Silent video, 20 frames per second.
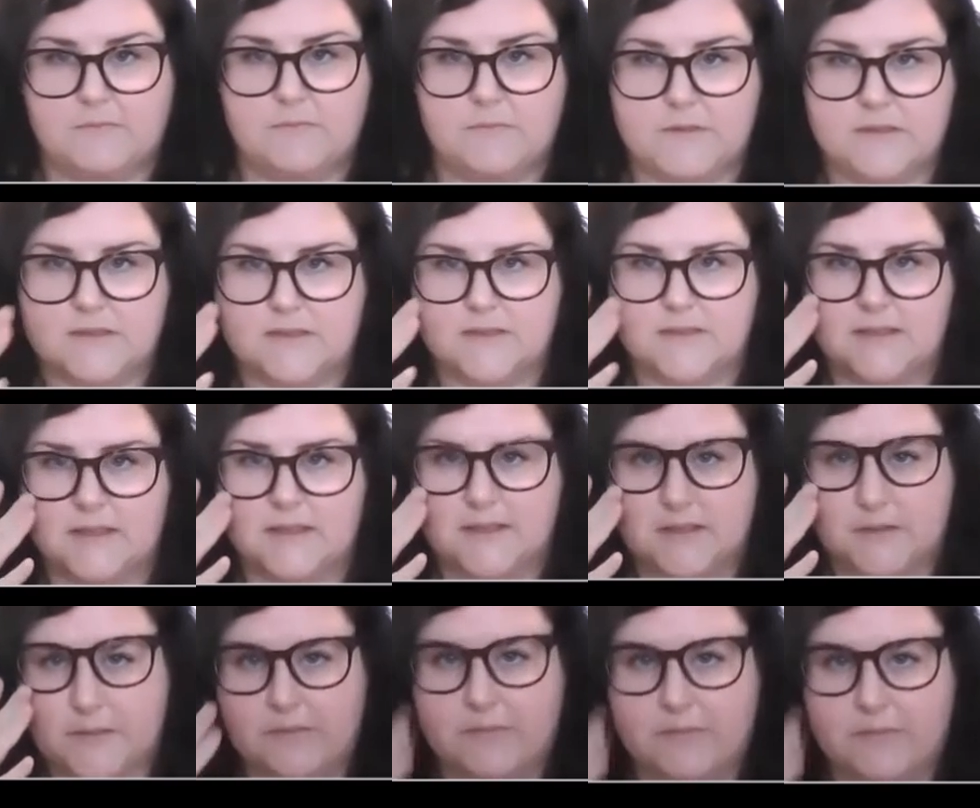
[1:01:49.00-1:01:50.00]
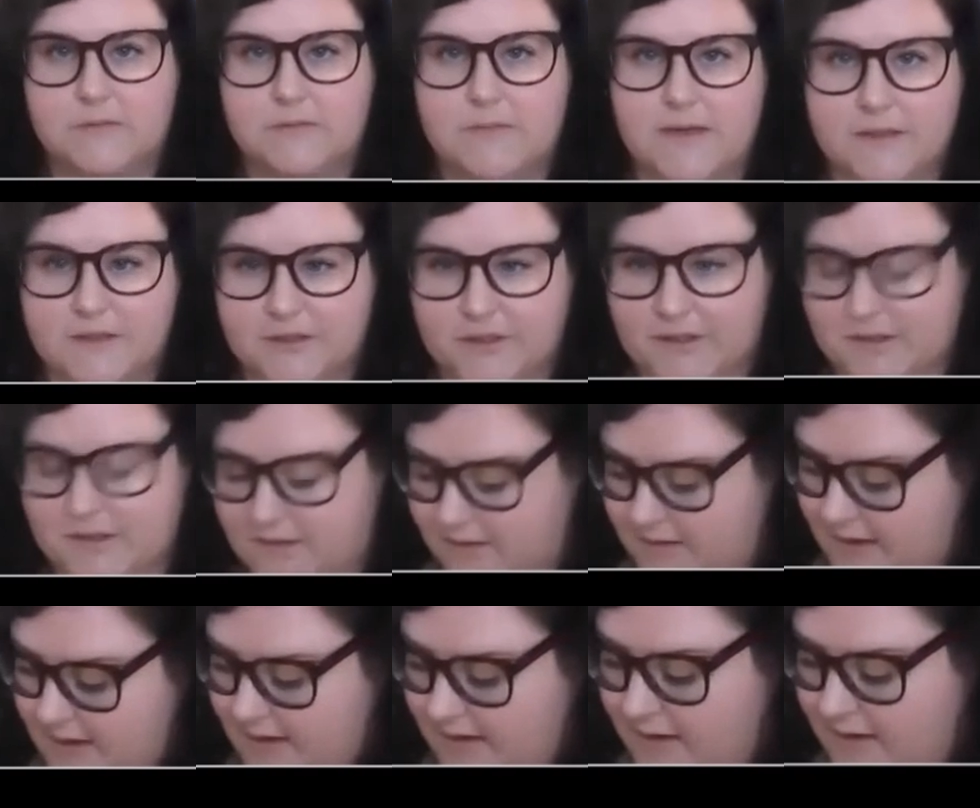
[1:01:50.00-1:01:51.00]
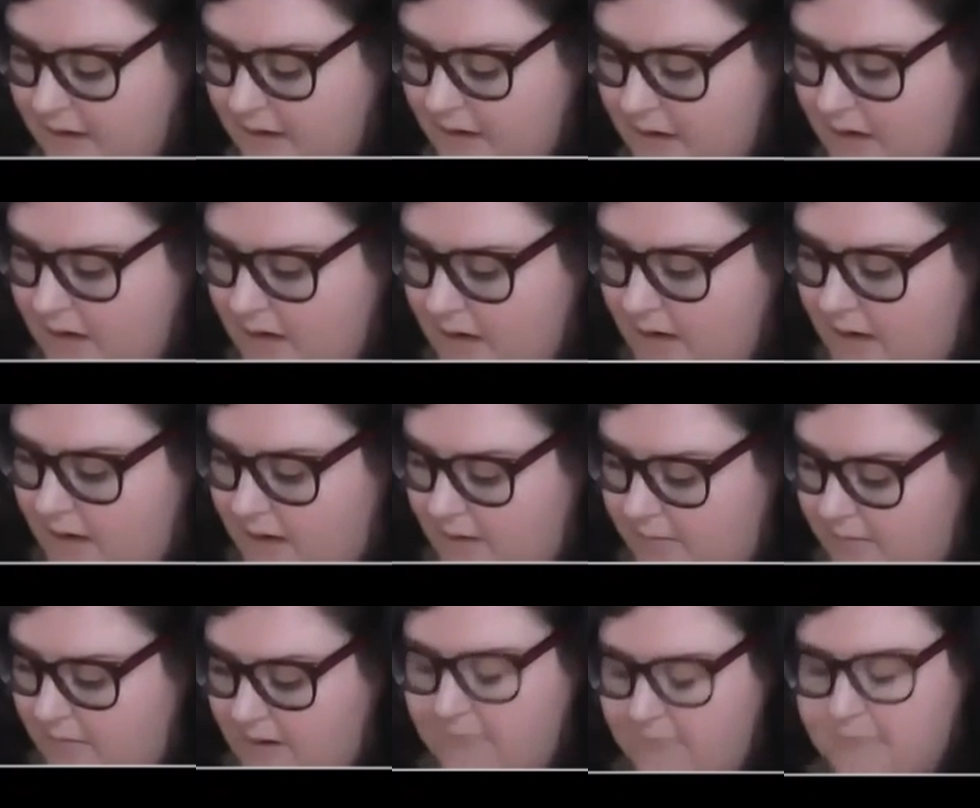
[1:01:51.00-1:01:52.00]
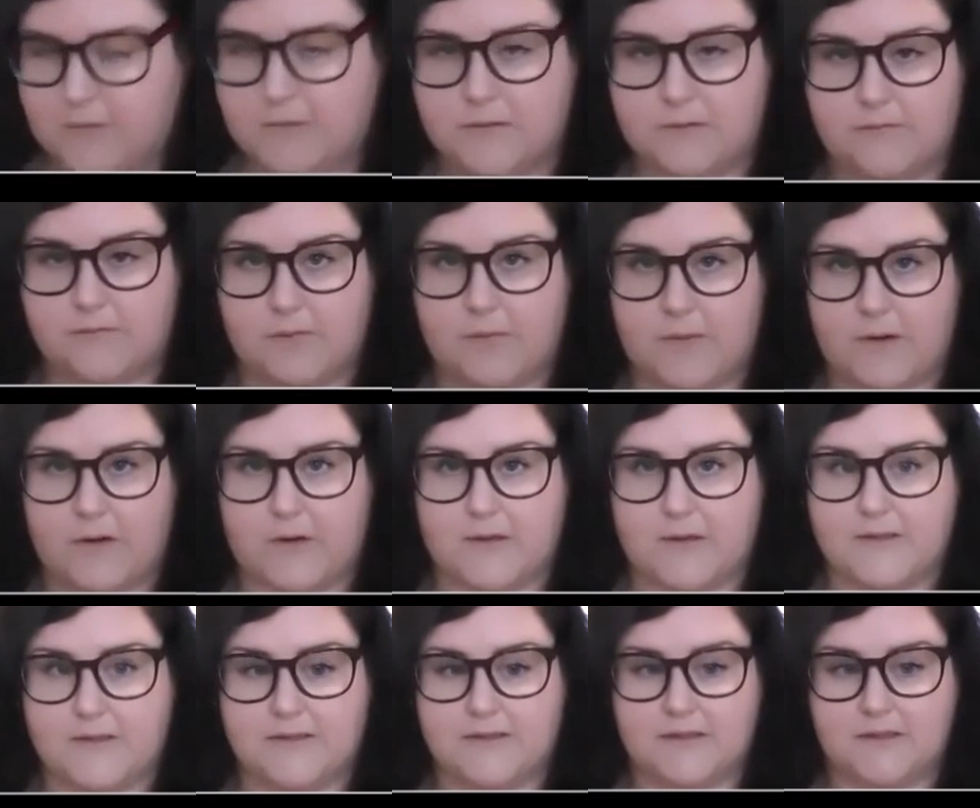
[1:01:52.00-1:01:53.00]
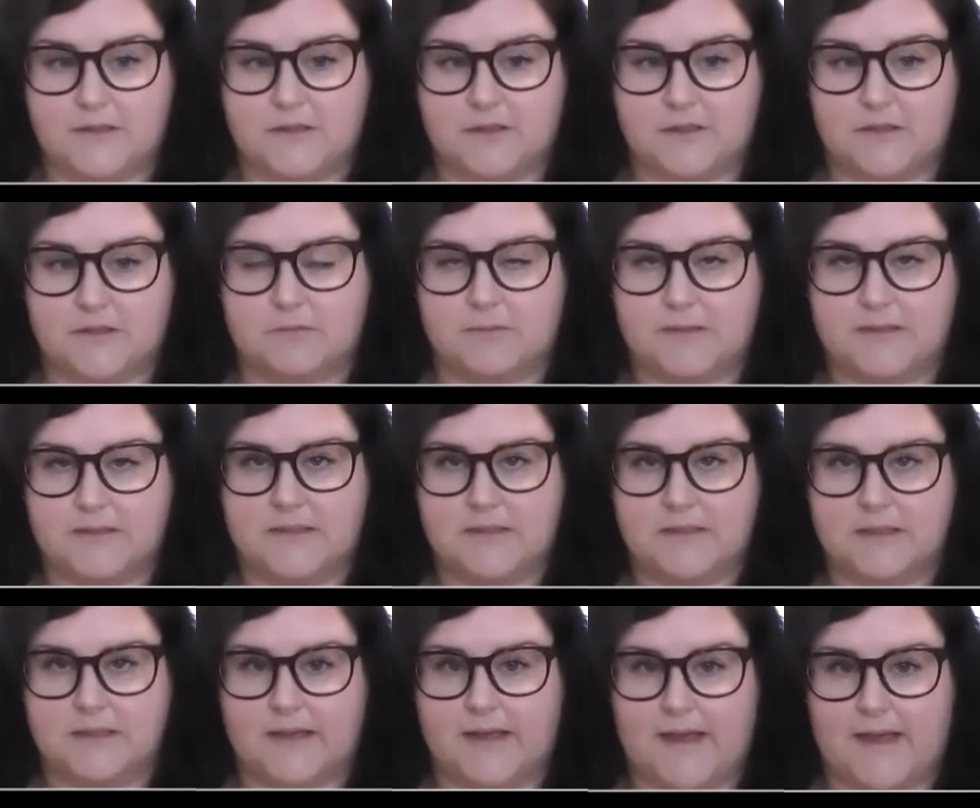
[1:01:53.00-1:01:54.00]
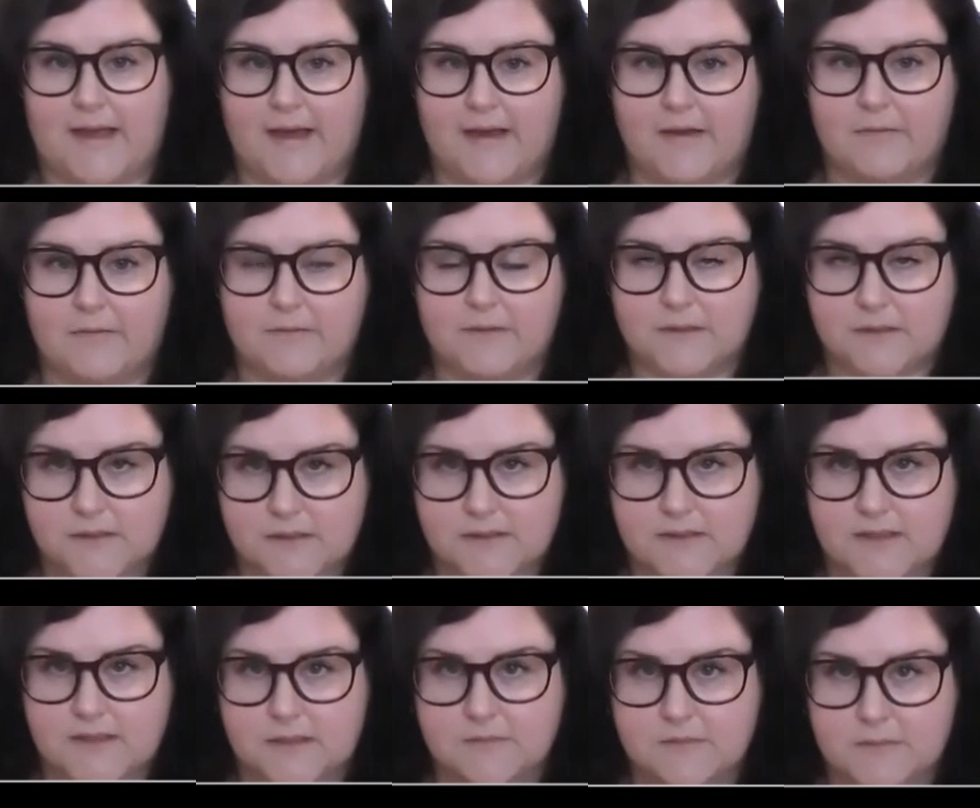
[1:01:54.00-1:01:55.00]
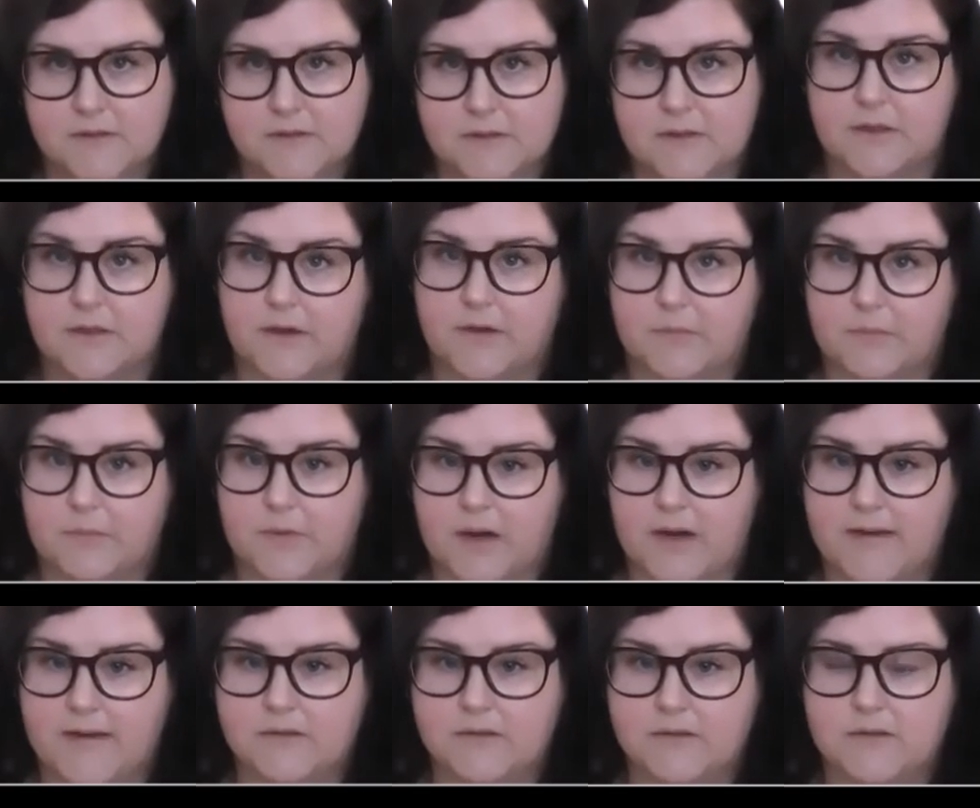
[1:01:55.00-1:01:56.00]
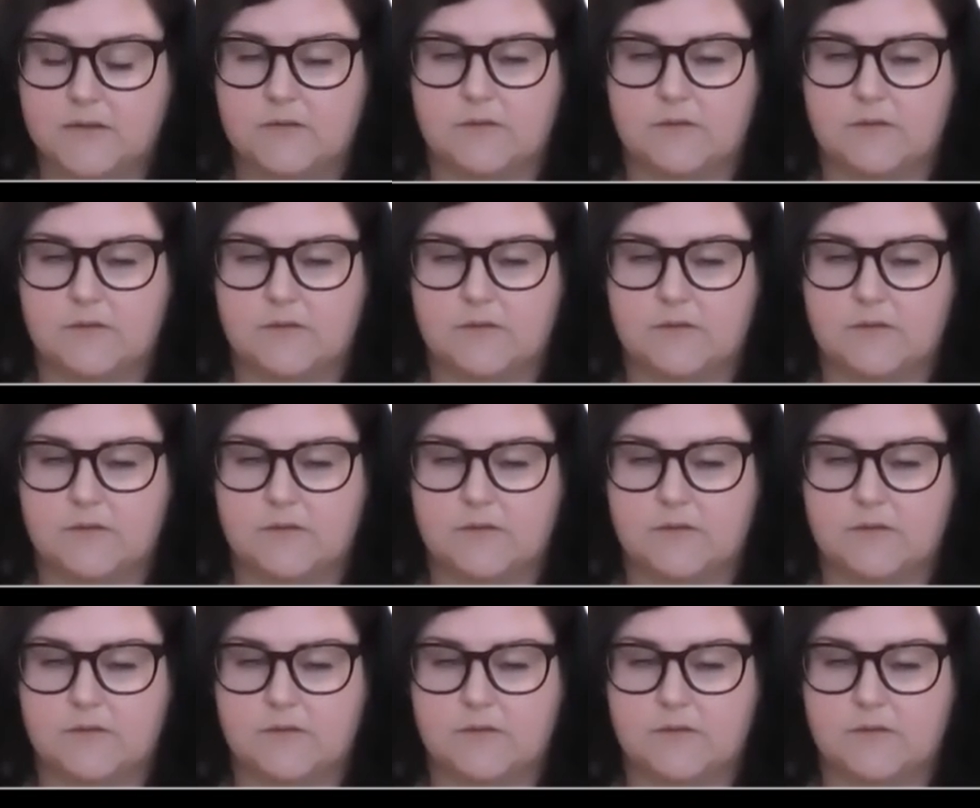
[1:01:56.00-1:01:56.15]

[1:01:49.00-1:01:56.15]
risk assessment was mentioned, that Hopgrowers of America did just recently add a risk assessment to Good Binds.